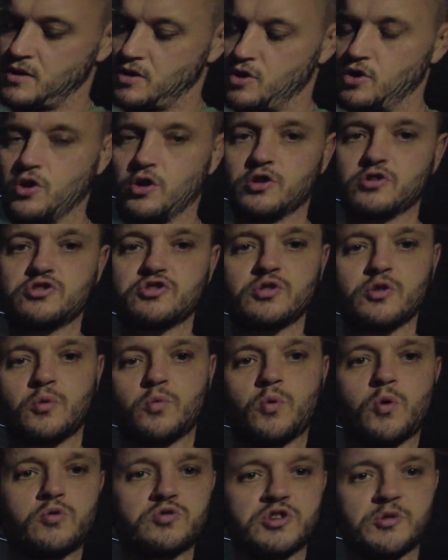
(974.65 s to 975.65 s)
Not
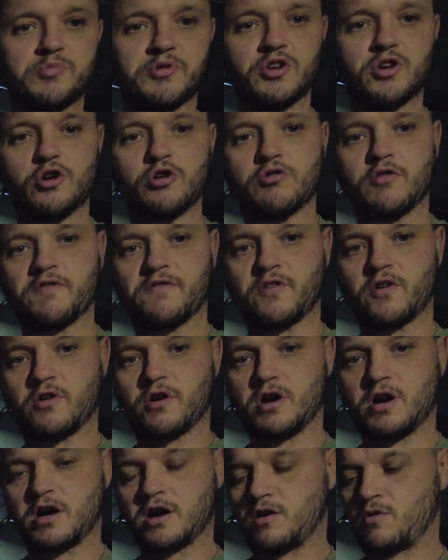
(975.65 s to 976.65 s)
water
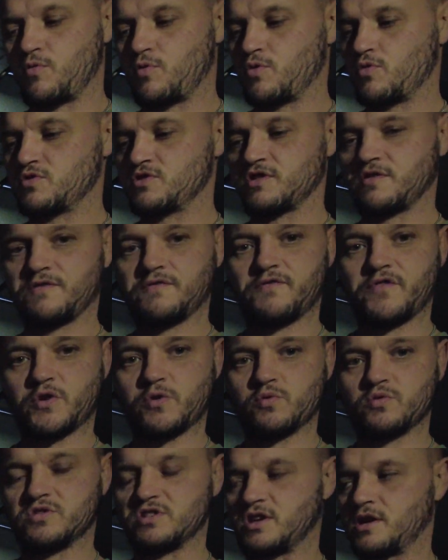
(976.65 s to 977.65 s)
purifier, water
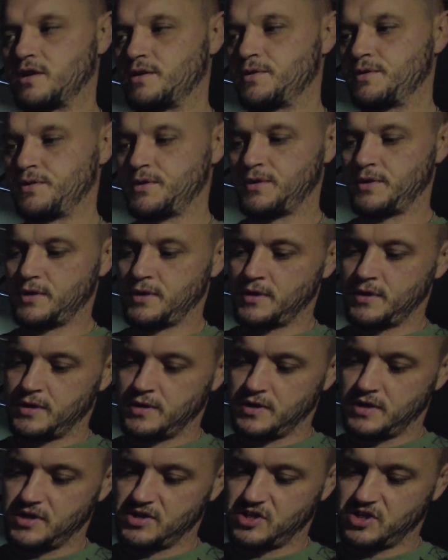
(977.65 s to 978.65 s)
filter.
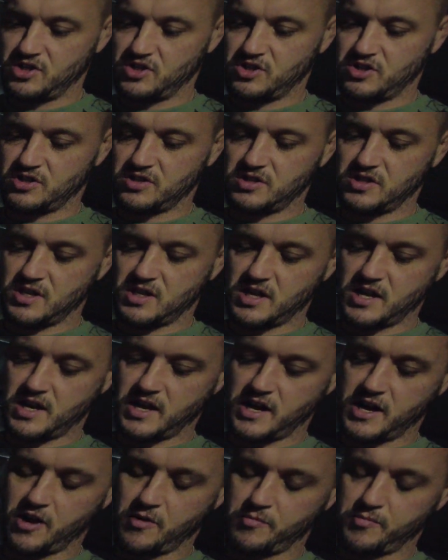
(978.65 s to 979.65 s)
This is just to get
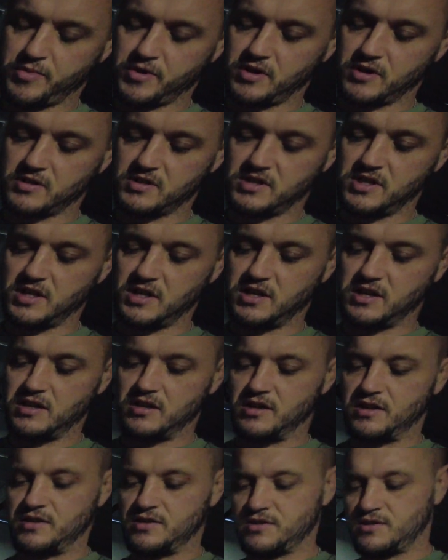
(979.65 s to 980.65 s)
out
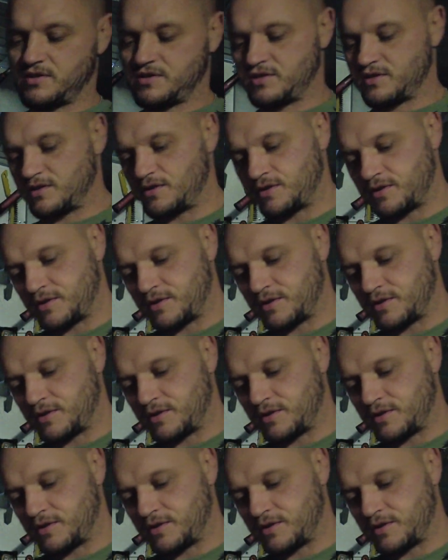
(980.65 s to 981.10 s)
particulates.